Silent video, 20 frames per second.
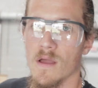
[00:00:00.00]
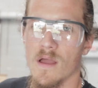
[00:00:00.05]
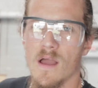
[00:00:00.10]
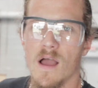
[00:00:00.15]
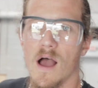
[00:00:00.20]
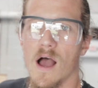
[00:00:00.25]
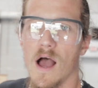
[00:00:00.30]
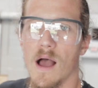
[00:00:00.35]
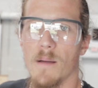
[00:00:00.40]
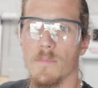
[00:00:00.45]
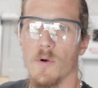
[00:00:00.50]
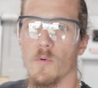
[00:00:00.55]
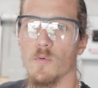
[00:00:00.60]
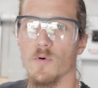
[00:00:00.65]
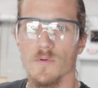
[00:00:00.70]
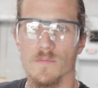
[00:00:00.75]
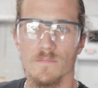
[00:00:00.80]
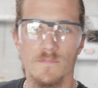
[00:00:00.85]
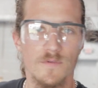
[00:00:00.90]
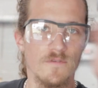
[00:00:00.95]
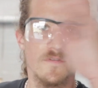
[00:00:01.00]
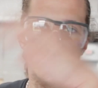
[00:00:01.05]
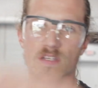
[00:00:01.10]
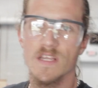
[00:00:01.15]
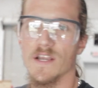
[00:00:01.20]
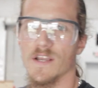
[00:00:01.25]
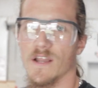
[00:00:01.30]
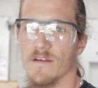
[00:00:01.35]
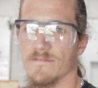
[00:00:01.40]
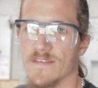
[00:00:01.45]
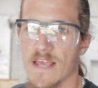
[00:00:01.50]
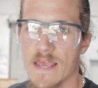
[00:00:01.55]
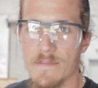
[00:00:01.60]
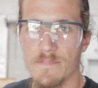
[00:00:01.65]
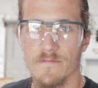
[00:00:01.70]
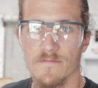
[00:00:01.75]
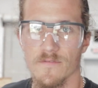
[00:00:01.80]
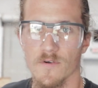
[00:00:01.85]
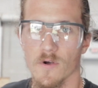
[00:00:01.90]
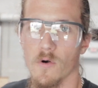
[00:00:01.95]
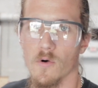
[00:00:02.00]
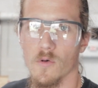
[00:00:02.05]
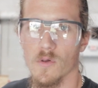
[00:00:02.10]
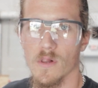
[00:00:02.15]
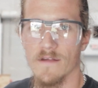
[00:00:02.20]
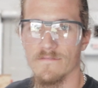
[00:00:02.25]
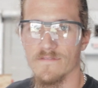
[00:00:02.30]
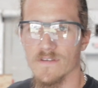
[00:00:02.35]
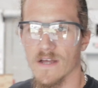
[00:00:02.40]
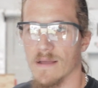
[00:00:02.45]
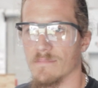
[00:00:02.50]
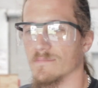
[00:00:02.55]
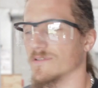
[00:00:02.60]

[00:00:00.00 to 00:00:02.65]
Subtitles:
but you've seen enough taping for a whole lifetime,